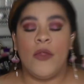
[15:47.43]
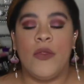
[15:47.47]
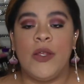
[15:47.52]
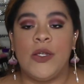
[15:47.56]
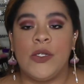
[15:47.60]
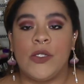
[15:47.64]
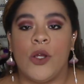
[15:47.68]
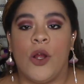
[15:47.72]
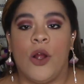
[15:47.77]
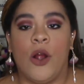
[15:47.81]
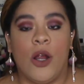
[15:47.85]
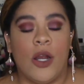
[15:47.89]

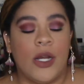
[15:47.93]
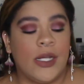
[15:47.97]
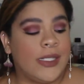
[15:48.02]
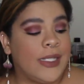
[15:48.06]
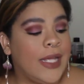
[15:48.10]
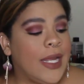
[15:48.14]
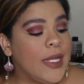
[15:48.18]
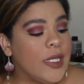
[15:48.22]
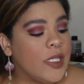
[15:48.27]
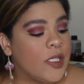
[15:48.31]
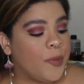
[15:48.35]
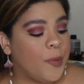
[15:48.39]
These are
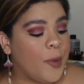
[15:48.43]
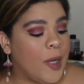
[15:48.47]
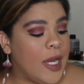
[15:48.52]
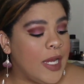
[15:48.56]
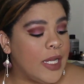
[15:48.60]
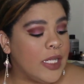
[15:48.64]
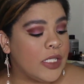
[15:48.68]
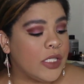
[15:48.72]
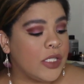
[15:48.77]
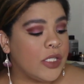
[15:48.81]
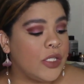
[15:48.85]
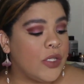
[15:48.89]
setting
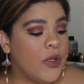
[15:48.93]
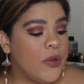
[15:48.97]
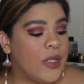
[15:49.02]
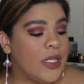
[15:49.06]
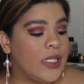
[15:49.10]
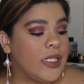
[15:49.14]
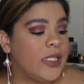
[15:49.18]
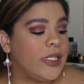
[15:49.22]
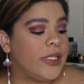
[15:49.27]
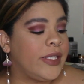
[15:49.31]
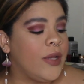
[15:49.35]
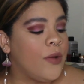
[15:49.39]
sprays. So
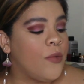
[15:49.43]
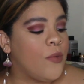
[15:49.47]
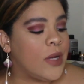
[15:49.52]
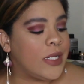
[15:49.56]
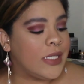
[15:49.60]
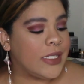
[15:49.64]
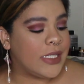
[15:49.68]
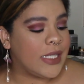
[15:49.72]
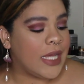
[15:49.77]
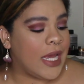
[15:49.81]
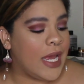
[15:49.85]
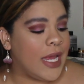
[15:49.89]
this is the
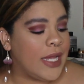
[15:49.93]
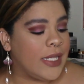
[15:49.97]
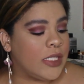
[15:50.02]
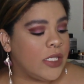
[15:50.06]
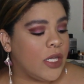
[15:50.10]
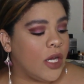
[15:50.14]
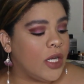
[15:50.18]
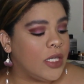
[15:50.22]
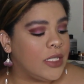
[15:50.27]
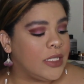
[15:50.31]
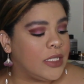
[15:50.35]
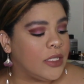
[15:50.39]
One Size
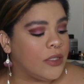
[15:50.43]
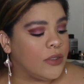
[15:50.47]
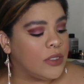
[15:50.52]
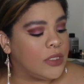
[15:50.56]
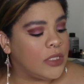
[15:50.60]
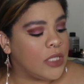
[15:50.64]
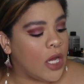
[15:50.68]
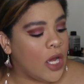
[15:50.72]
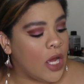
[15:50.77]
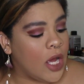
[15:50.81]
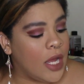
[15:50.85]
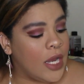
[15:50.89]
on Till
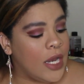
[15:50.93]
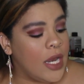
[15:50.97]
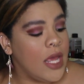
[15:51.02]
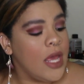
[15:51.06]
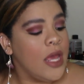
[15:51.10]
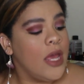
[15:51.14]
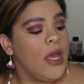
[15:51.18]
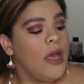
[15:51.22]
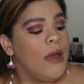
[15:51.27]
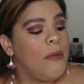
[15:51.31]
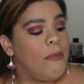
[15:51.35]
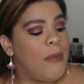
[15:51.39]
Dawn
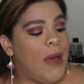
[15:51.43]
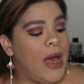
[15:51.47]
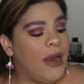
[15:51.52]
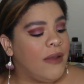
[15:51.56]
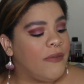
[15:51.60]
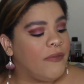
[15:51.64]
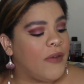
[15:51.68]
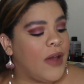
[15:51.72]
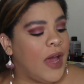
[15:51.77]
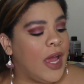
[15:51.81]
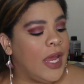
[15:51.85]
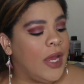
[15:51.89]

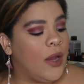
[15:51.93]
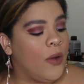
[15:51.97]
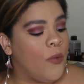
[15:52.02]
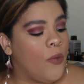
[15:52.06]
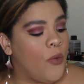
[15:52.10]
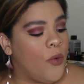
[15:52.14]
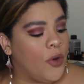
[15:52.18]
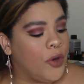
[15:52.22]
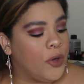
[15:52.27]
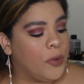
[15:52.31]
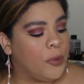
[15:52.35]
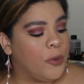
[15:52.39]
Mattifying
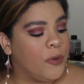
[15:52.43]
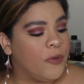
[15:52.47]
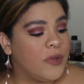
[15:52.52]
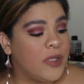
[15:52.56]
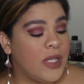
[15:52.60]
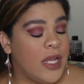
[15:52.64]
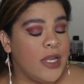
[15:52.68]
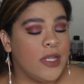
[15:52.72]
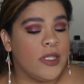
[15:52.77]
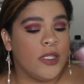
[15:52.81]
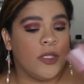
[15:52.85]
Waterproof Setting